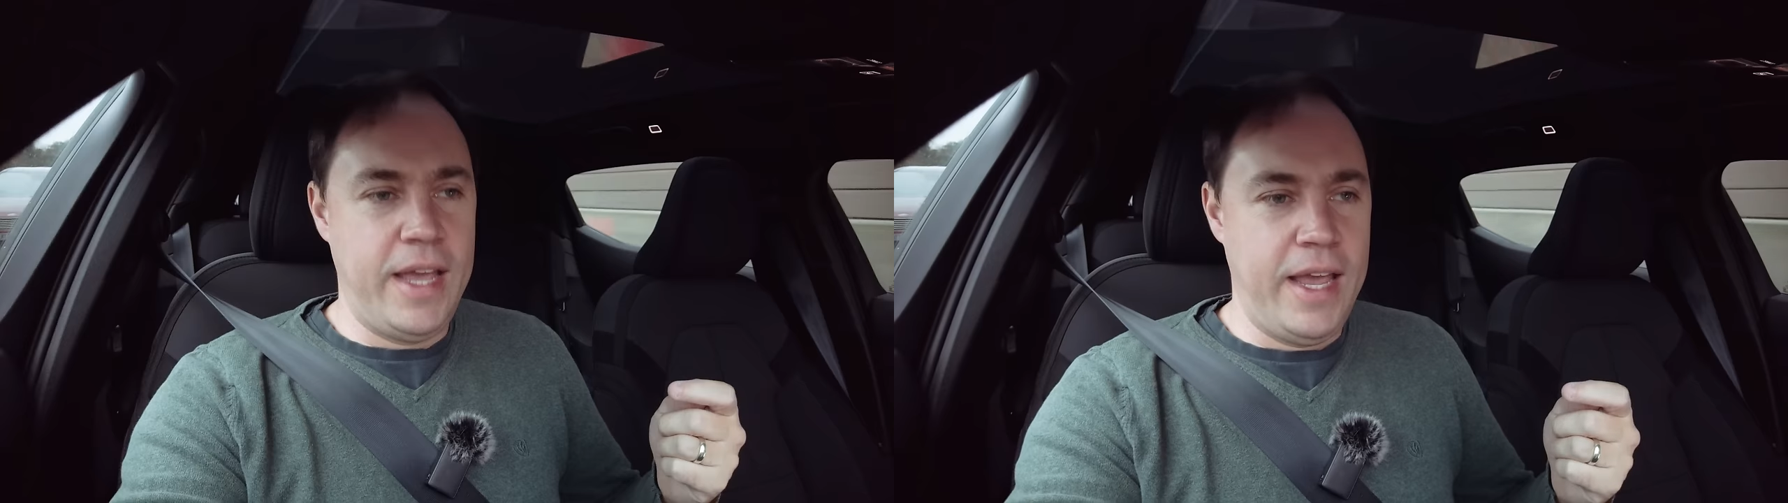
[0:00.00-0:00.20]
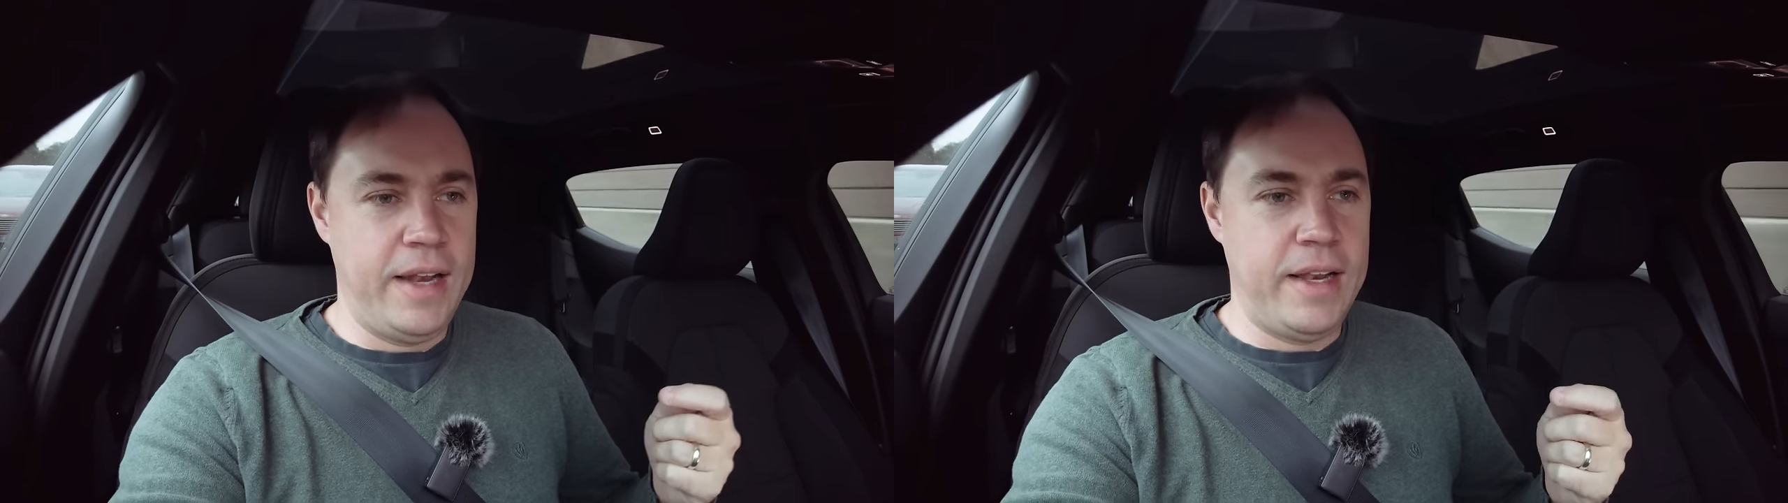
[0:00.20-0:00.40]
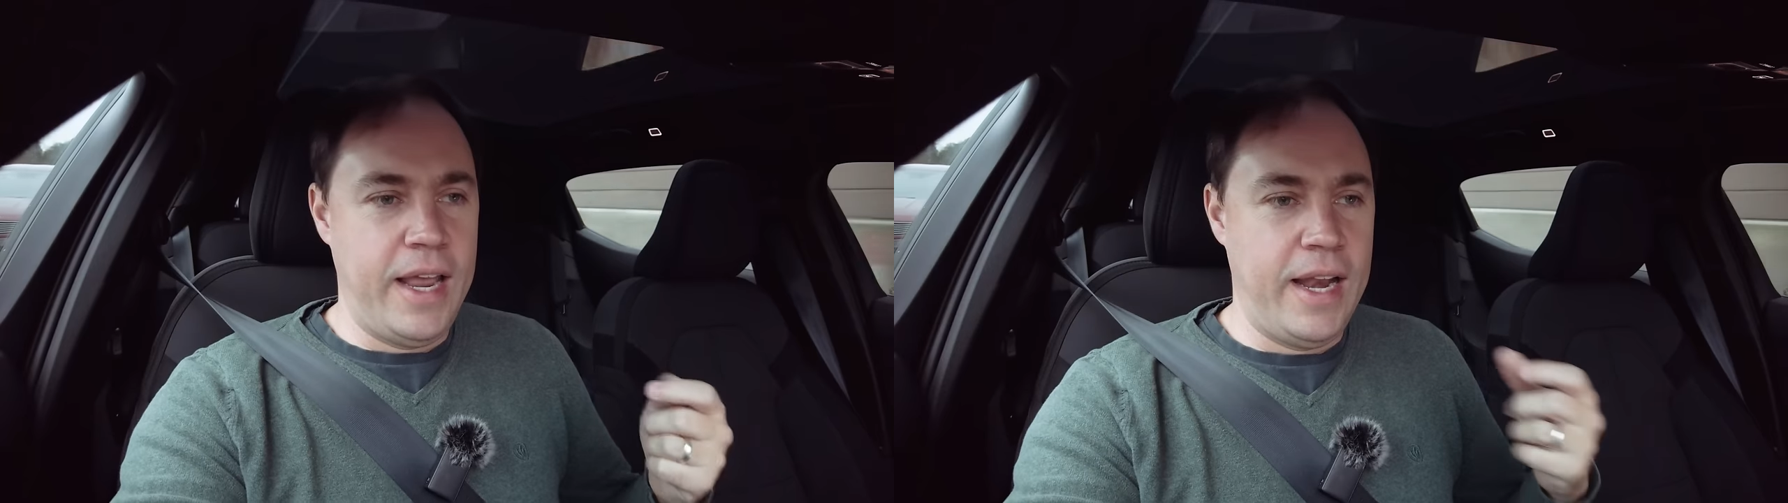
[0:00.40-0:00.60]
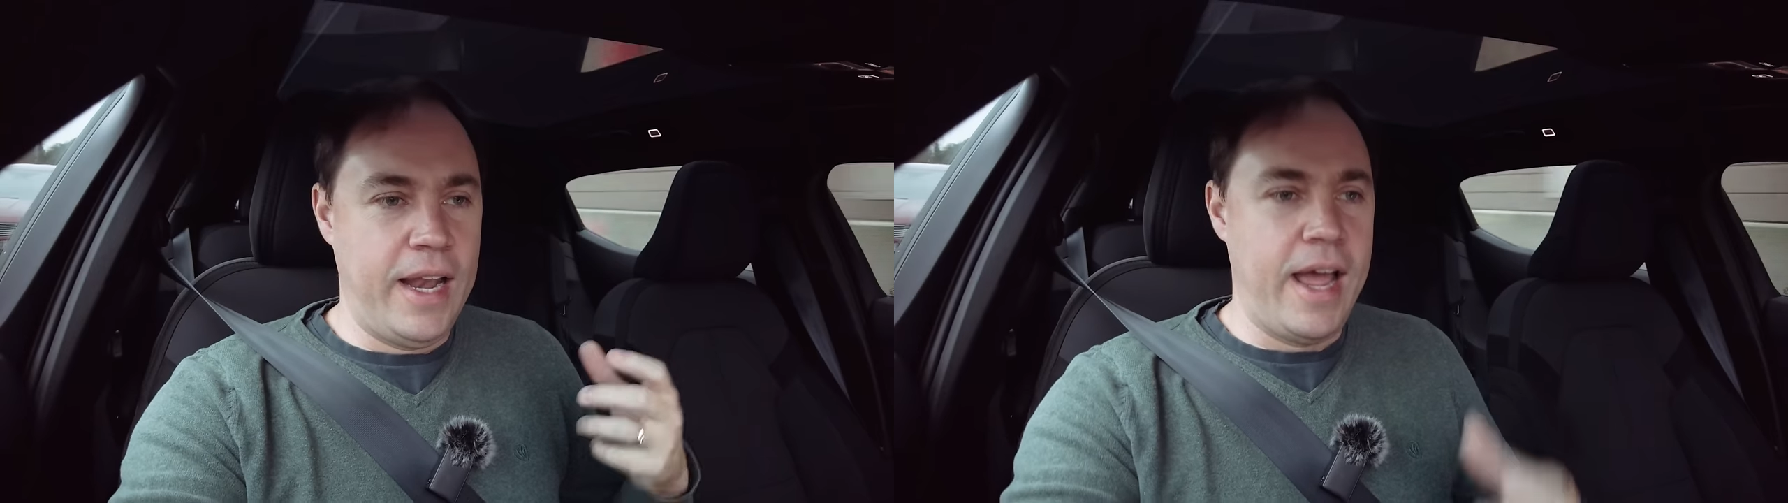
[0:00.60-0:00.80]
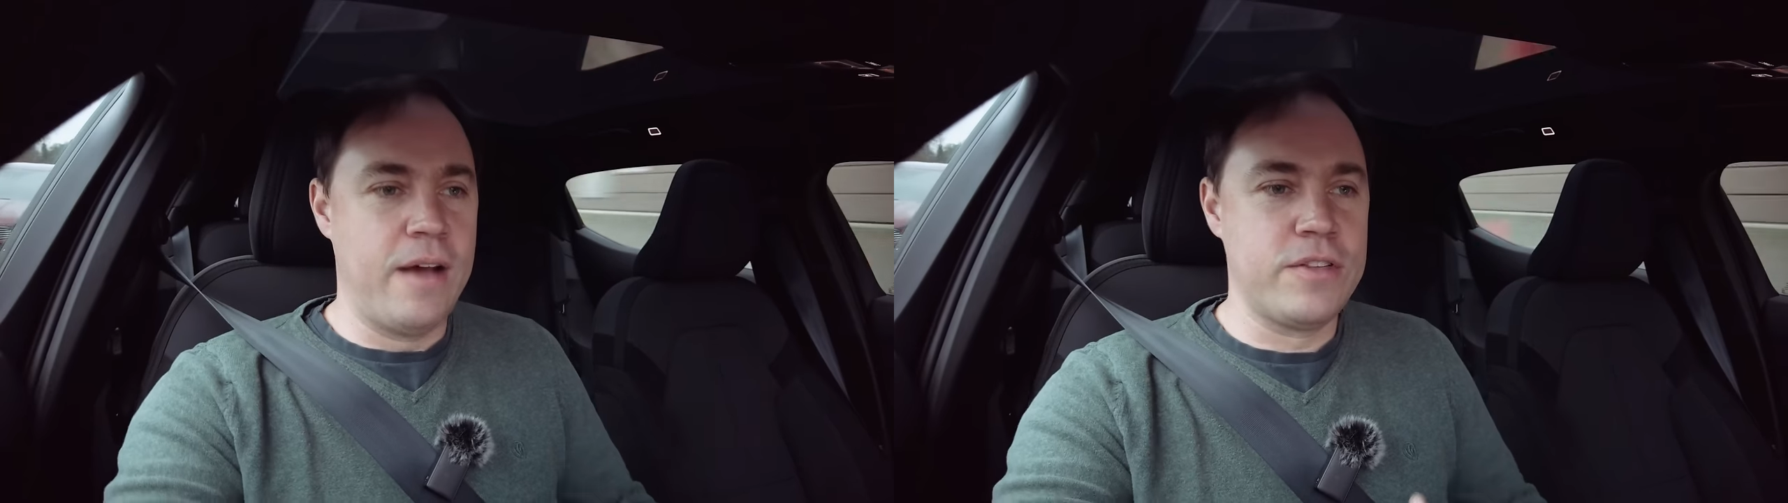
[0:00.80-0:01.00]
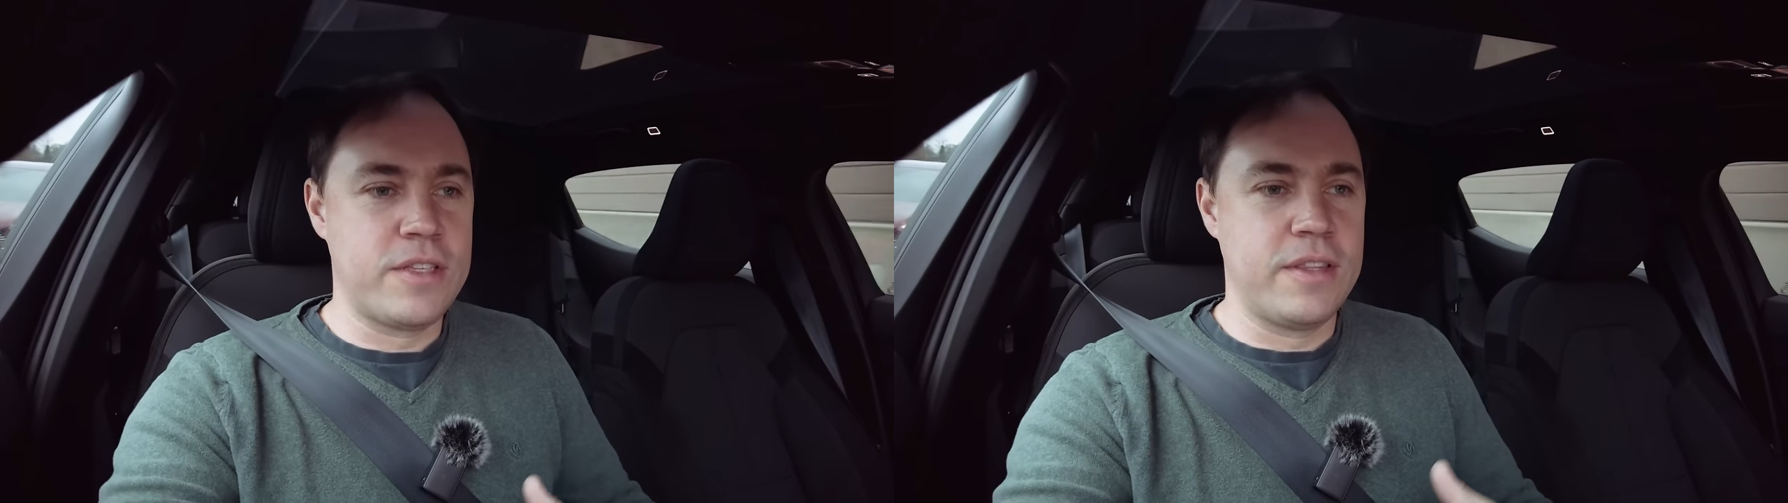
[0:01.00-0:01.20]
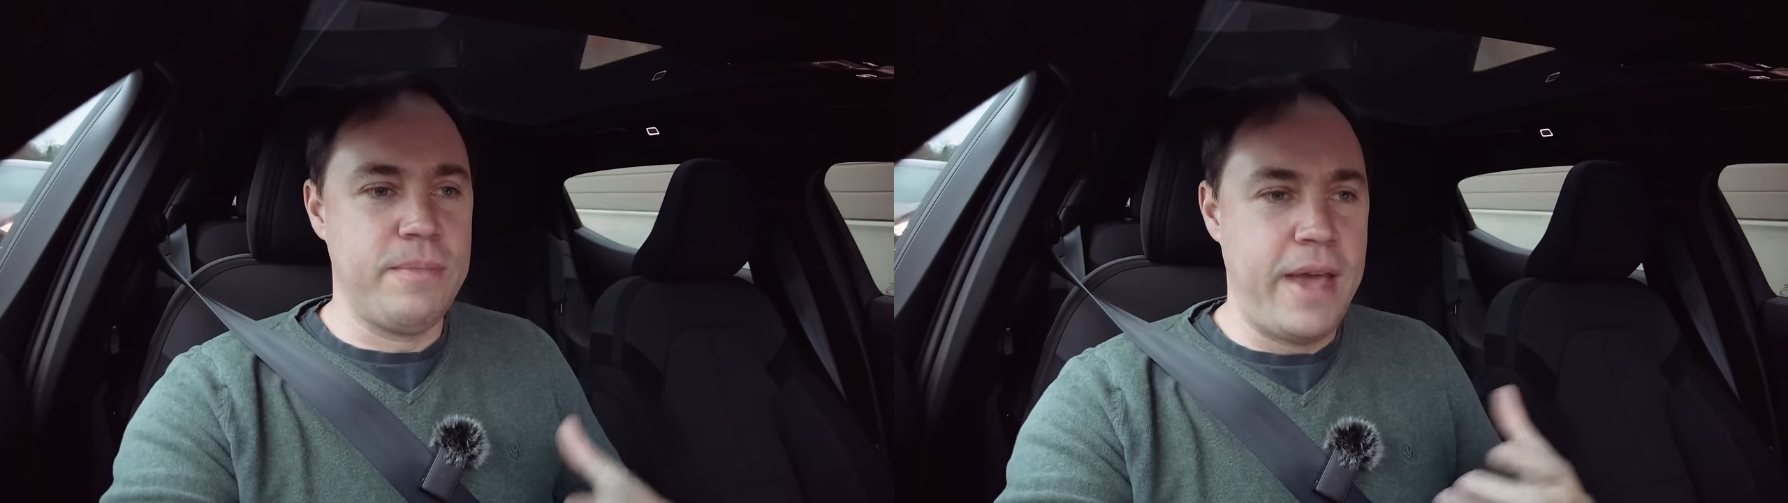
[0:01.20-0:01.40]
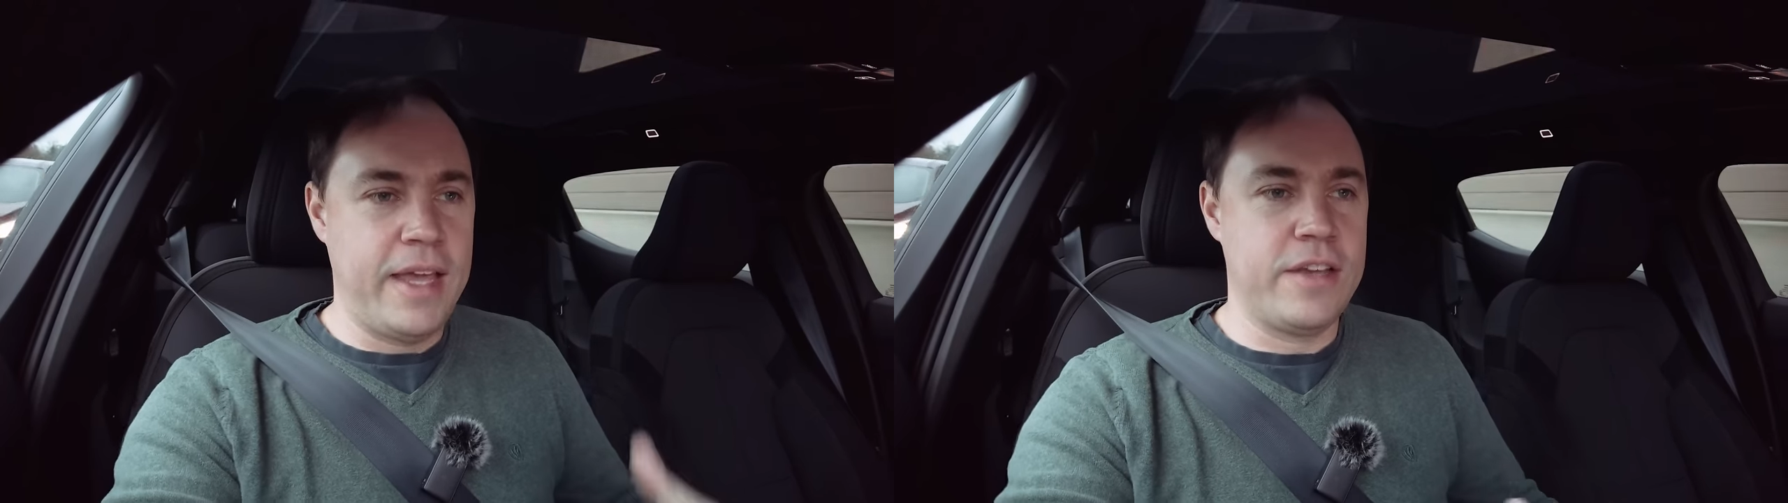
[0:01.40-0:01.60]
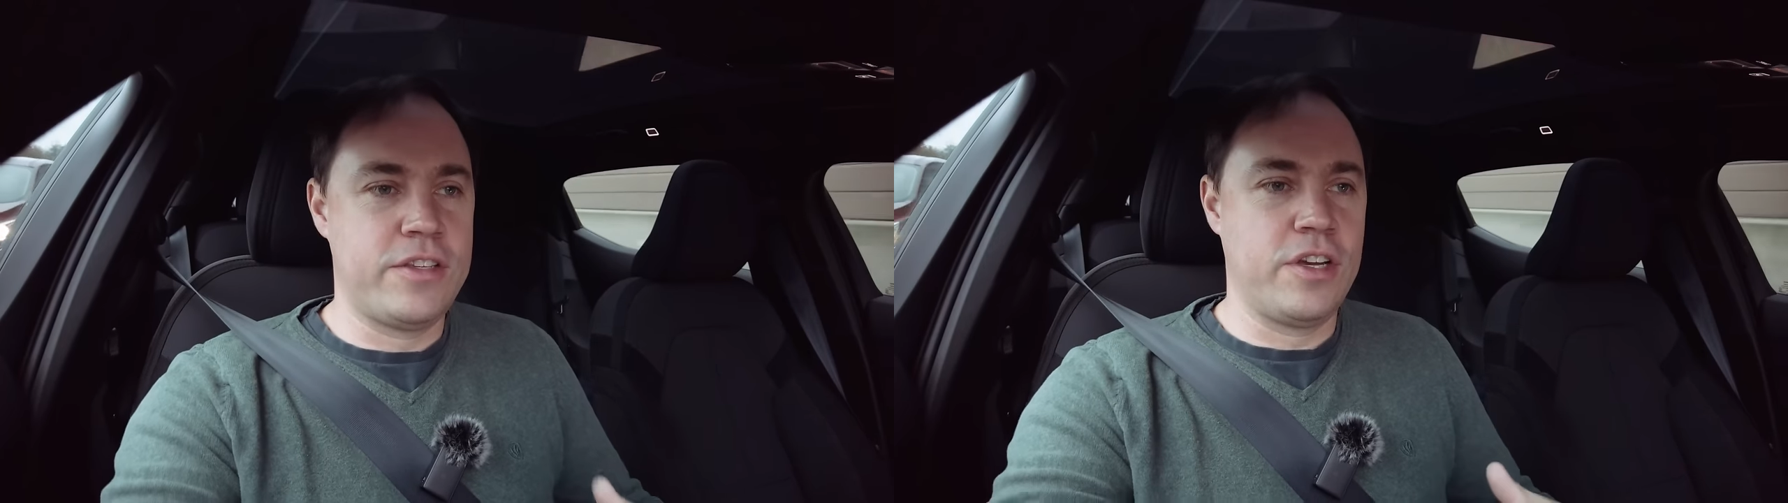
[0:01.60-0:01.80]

It, it allows the makers